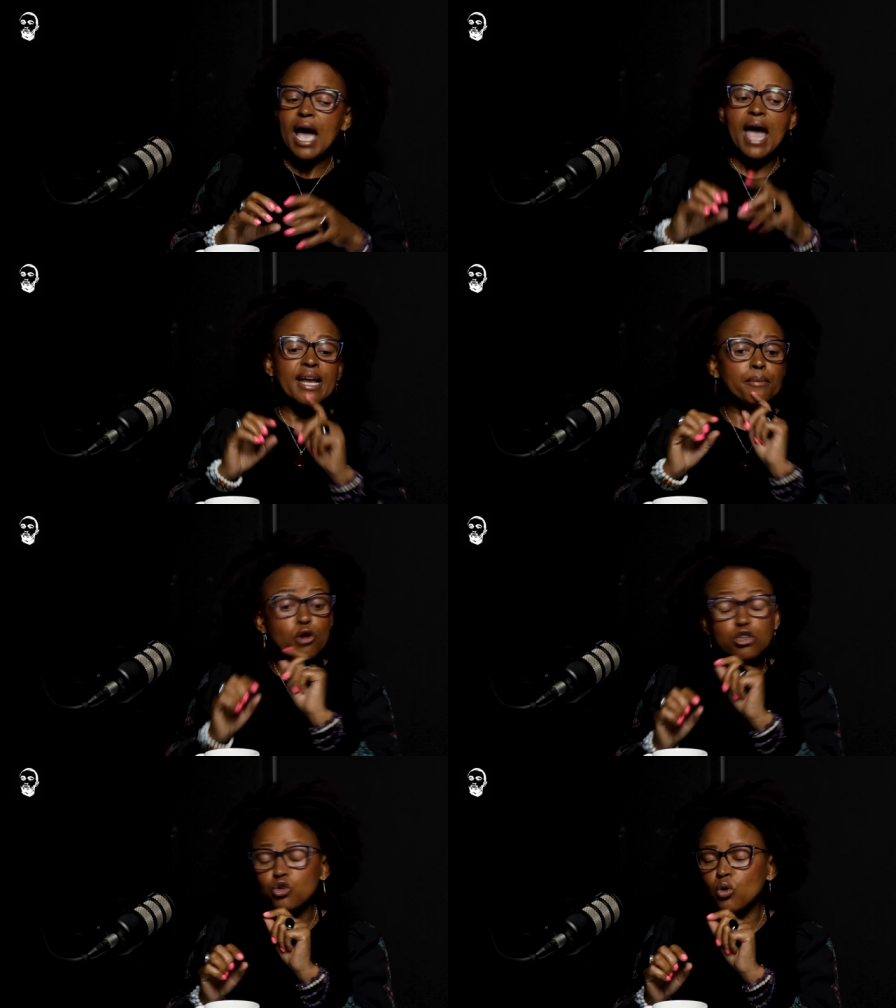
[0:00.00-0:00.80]
And I'm
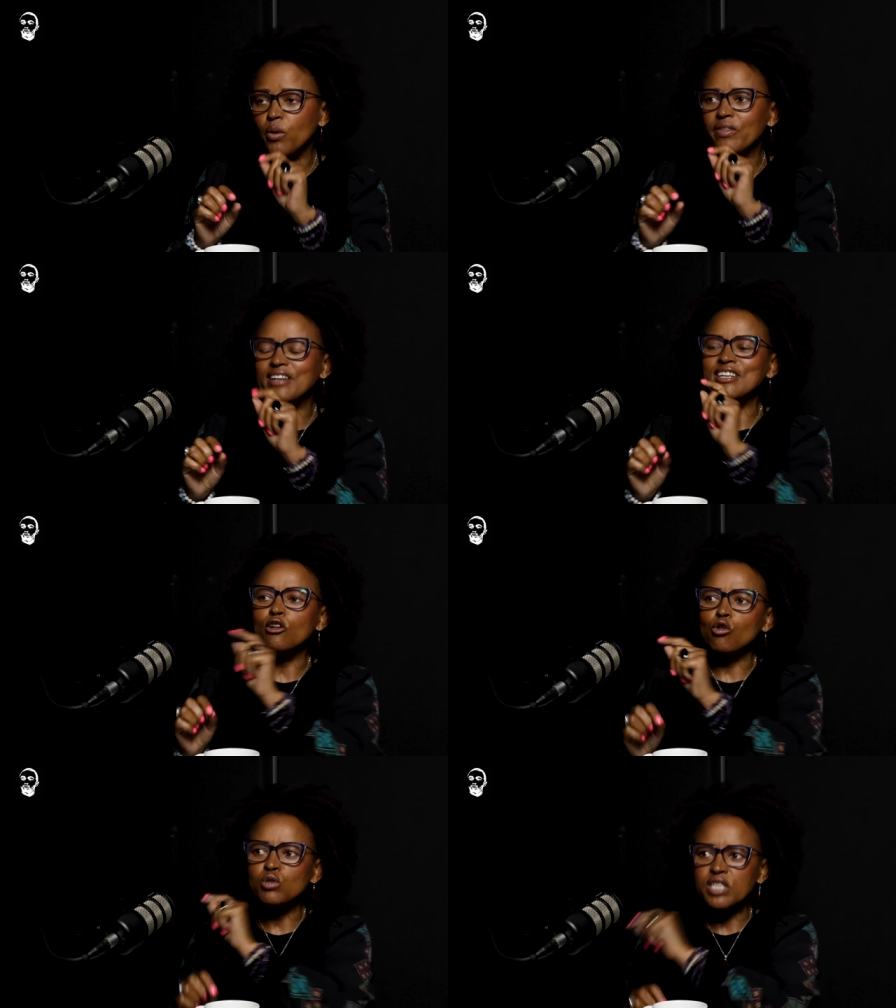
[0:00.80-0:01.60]
not sure whether it
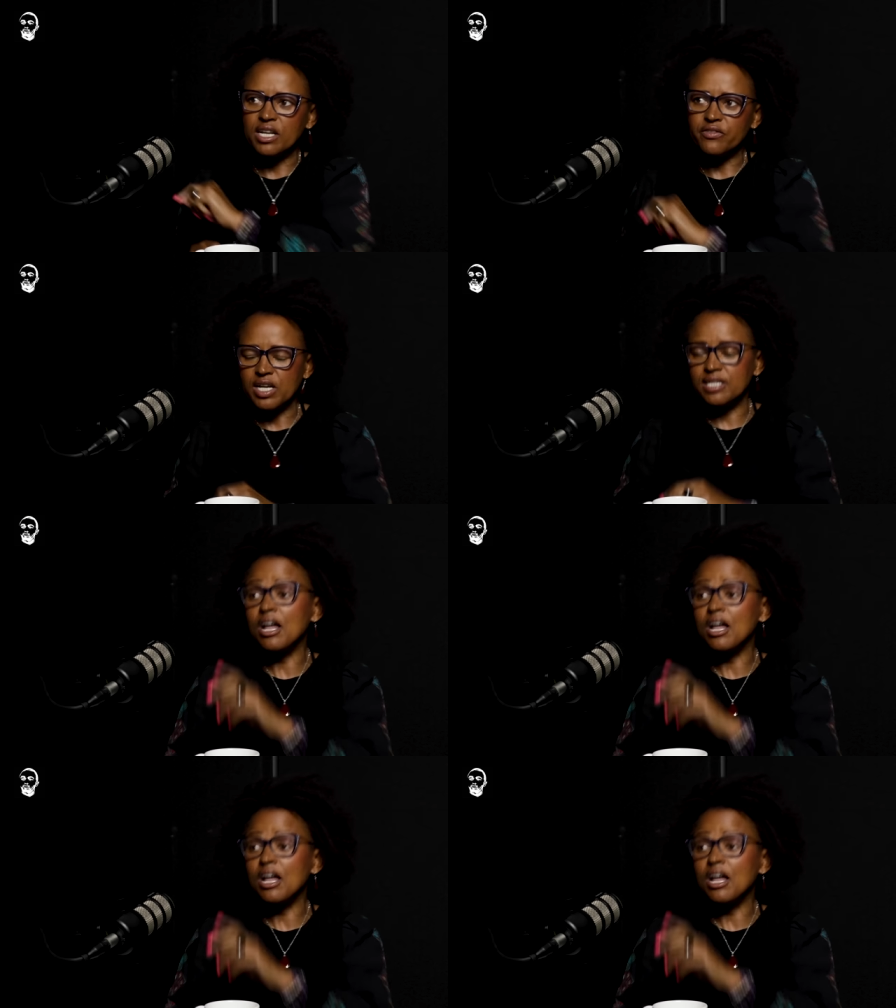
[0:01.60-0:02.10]
includes NSFAS.